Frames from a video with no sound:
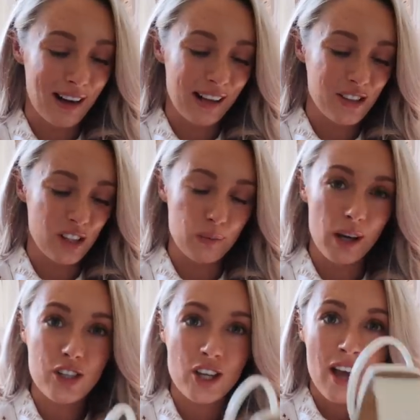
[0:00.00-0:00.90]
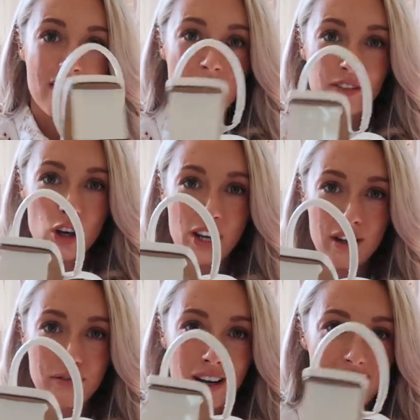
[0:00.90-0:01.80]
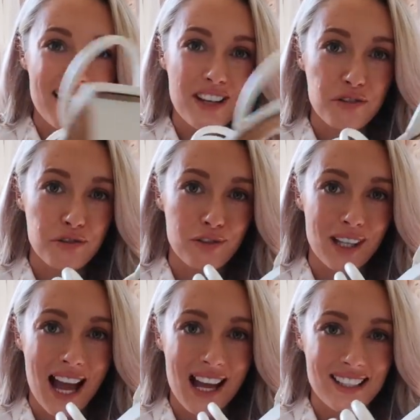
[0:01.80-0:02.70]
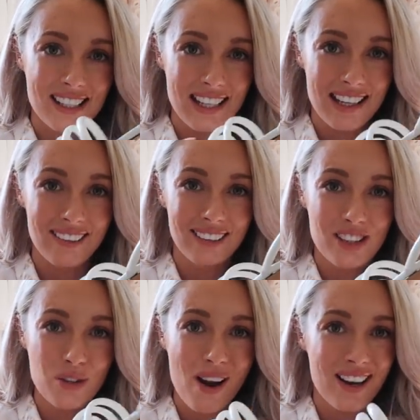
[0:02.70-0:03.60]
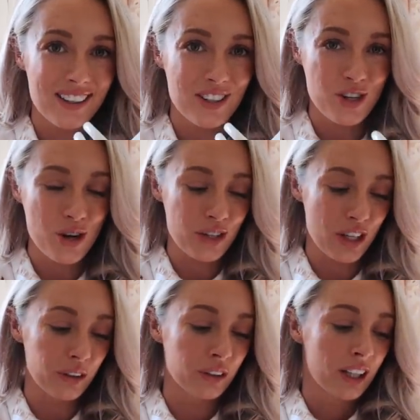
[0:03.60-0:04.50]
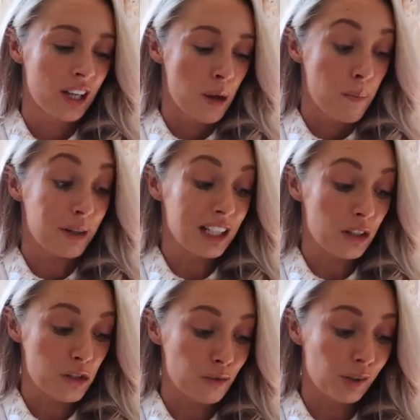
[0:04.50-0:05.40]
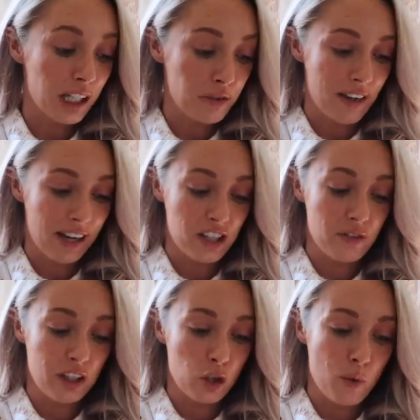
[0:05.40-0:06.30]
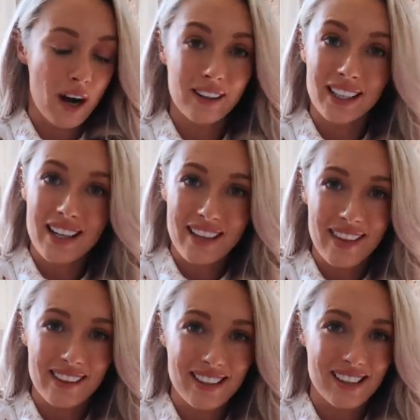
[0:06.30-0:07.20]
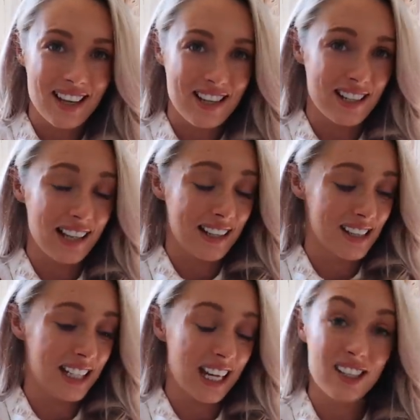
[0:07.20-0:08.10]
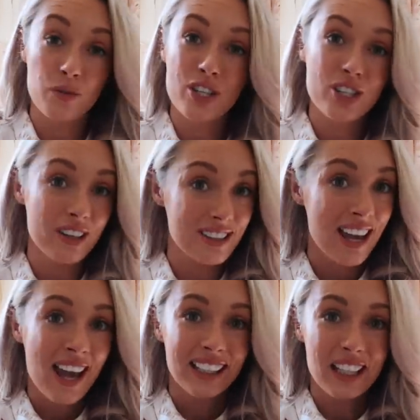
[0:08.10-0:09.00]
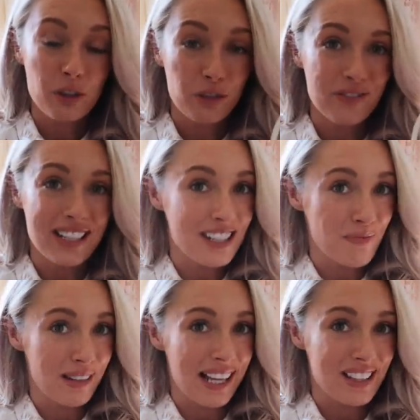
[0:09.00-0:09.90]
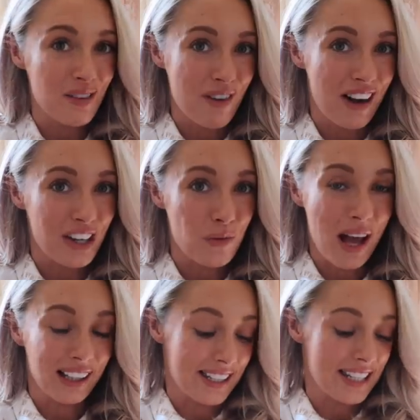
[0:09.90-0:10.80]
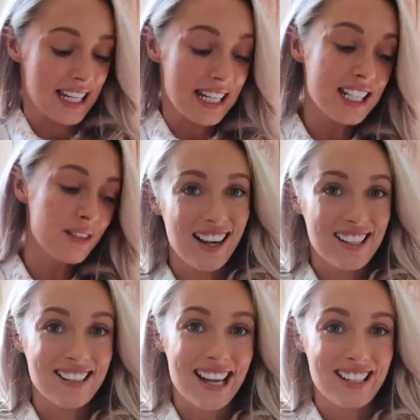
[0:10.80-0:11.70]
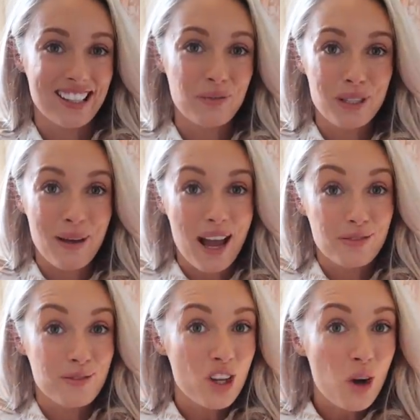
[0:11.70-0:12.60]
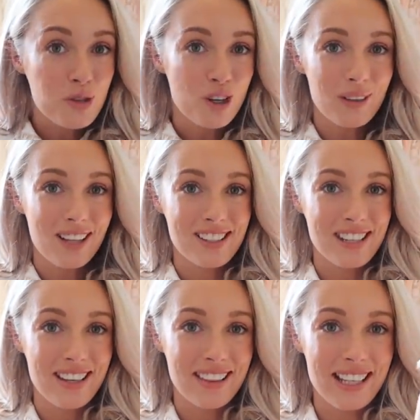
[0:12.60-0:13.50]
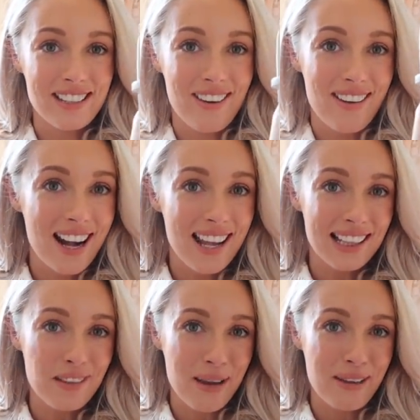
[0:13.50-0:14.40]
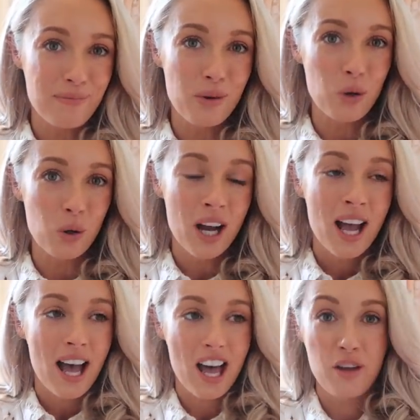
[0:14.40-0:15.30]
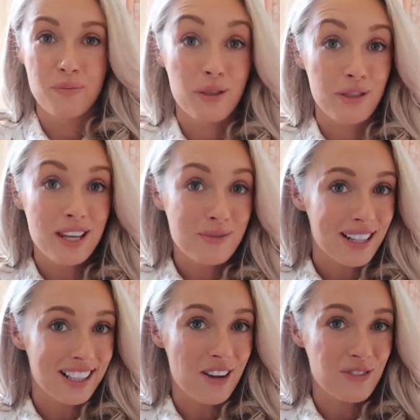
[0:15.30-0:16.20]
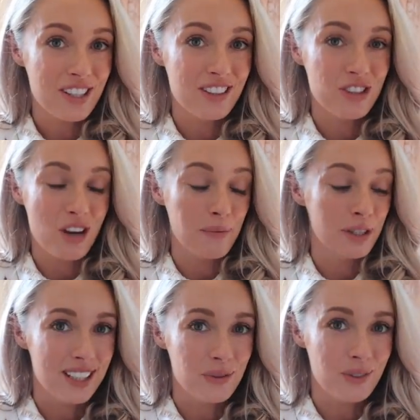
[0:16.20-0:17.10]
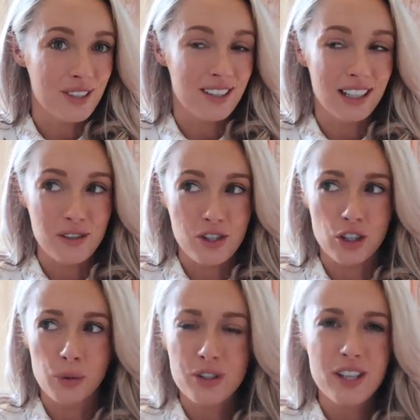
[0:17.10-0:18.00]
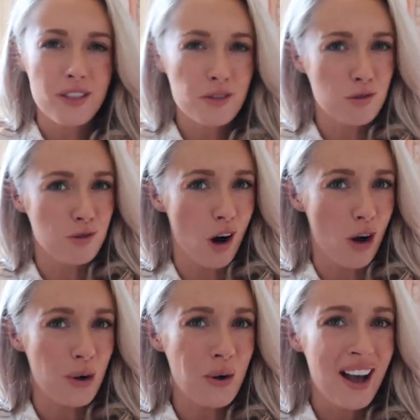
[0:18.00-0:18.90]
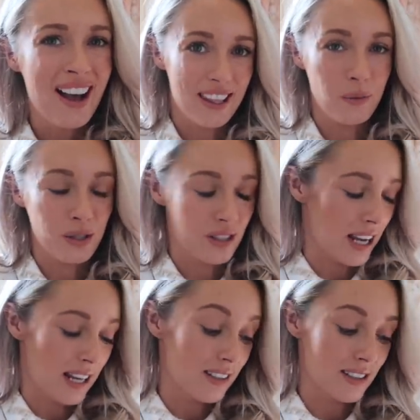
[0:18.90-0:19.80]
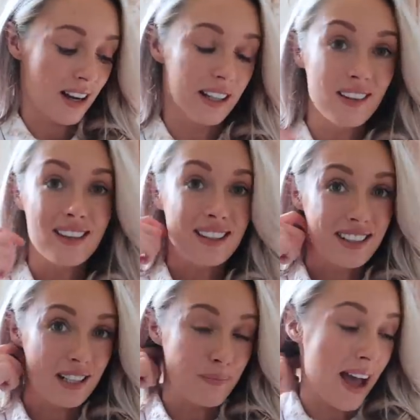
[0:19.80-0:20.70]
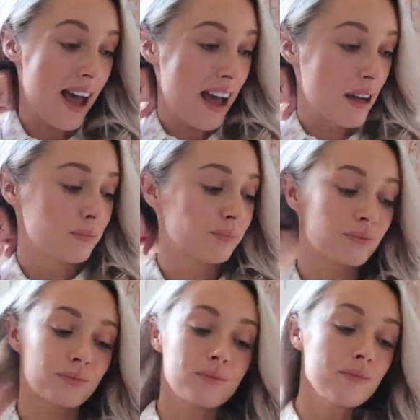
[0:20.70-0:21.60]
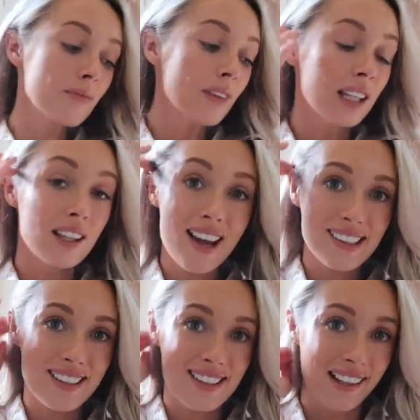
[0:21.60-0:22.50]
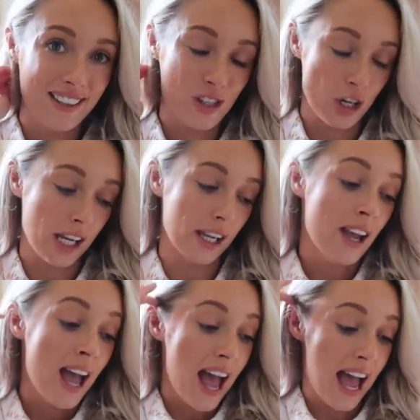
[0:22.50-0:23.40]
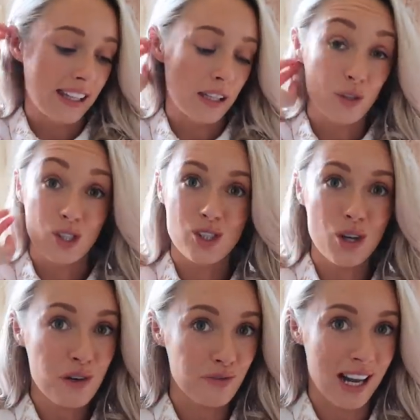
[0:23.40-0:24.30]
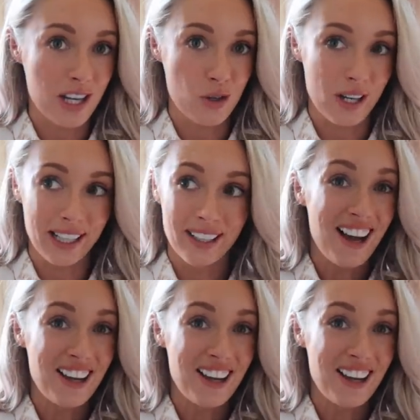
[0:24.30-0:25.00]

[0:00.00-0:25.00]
around so much. They have got a very flat heel. It's quite hard to show you, but it looks really effective when you're wearing it, and then this is actually elasticated, which does keep your feet in place very well indeed. I did get a similar pair from Topshop last year. These are a little bit more thin when it comes to the straps. This was a style of shoe, was it the Row? There was a designer that did a pair like this last year, and they were so flattering,